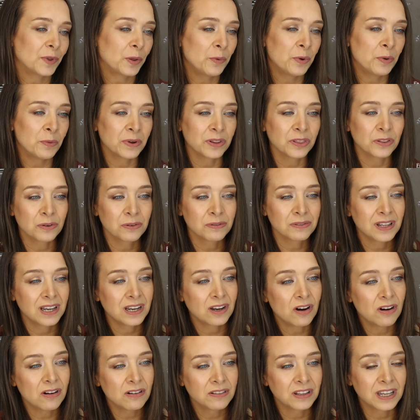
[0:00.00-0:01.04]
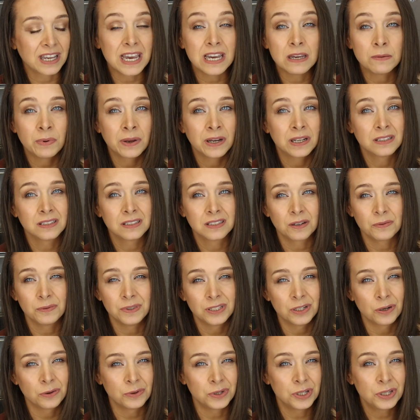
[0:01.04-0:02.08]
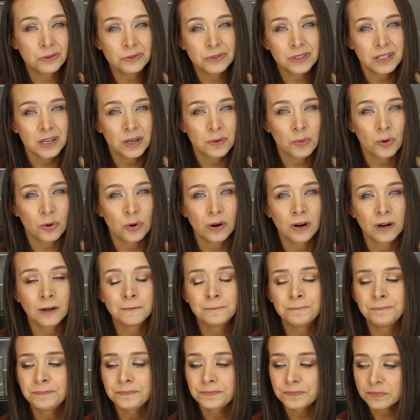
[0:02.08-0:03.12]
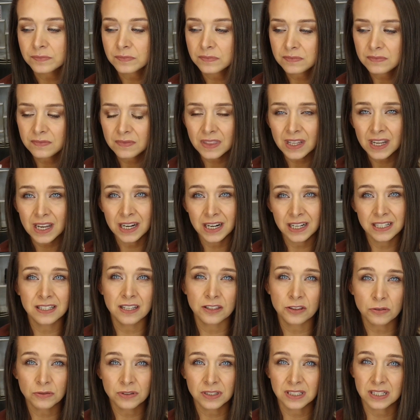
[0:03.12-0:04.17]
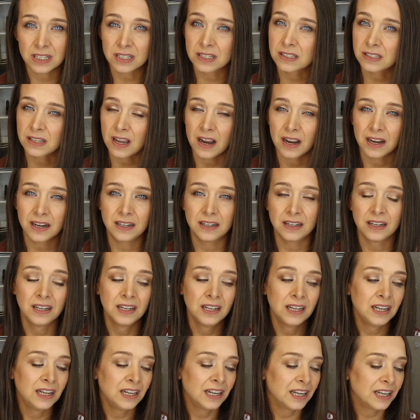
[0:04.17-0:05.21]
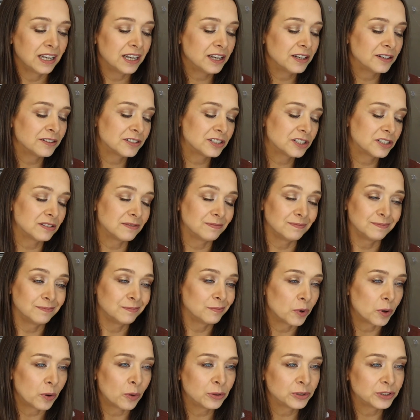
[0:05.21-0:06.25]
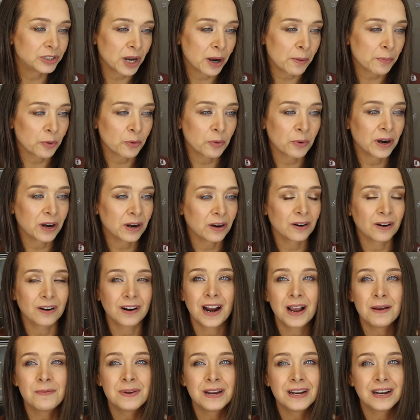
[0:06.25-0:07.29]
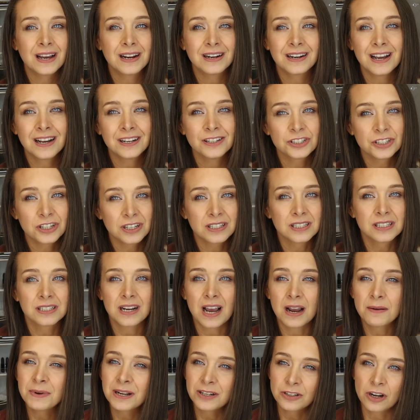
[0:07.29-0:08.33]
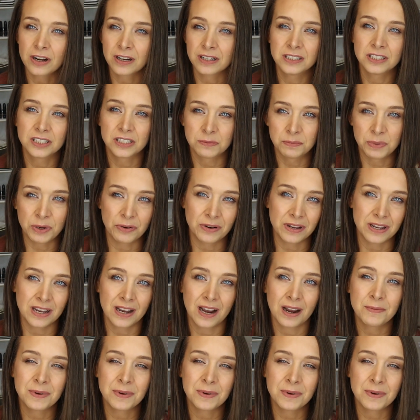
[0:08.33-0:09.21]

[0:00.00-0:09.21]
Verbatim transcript: We went through like all the cake pans that we don't use anymore. And I set those to the side. Old Tupperware. I mean, I'm not talking just beauty.